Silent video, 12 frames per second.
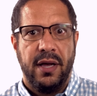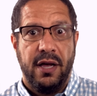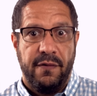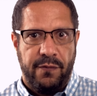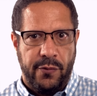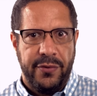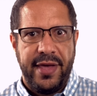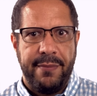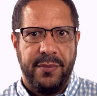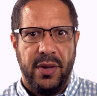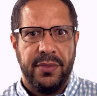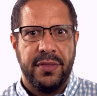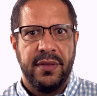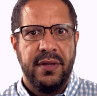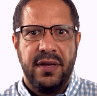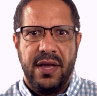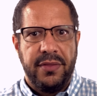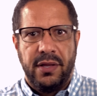for that month,
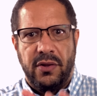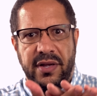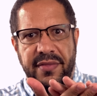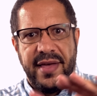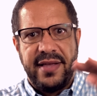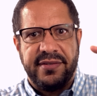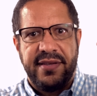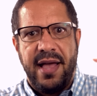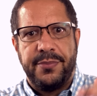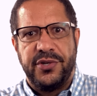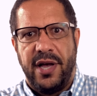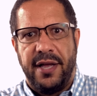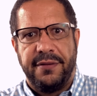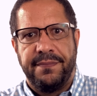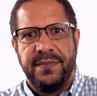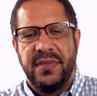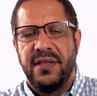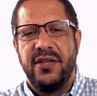and they look at that snapshot.
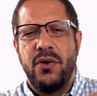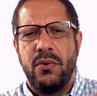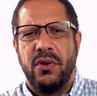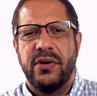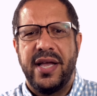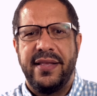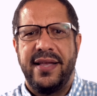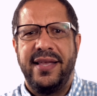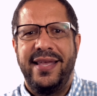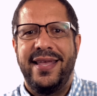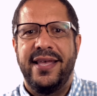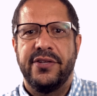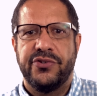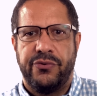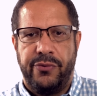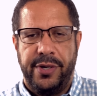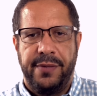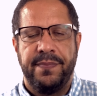They don't look at any
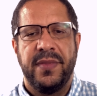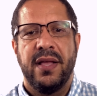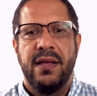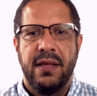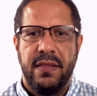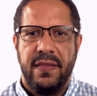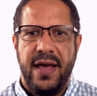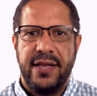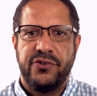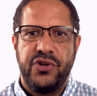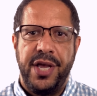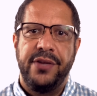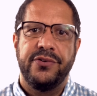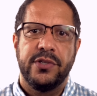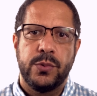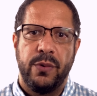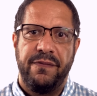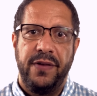history. That
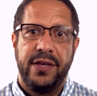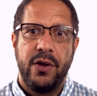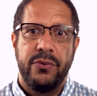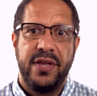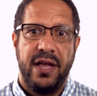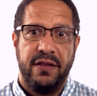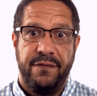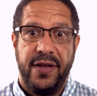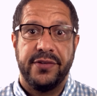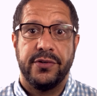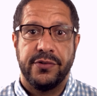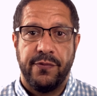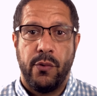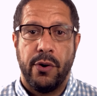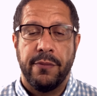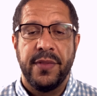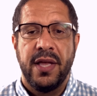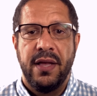changes with FICO 10 and Vantage 4.
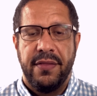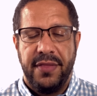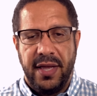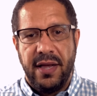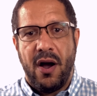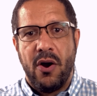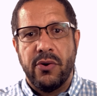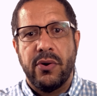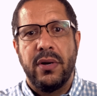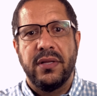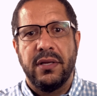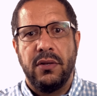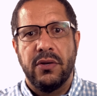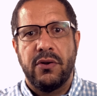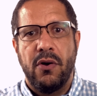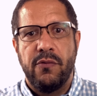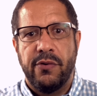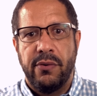They are going to look
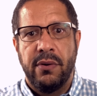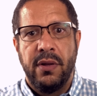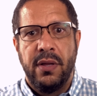over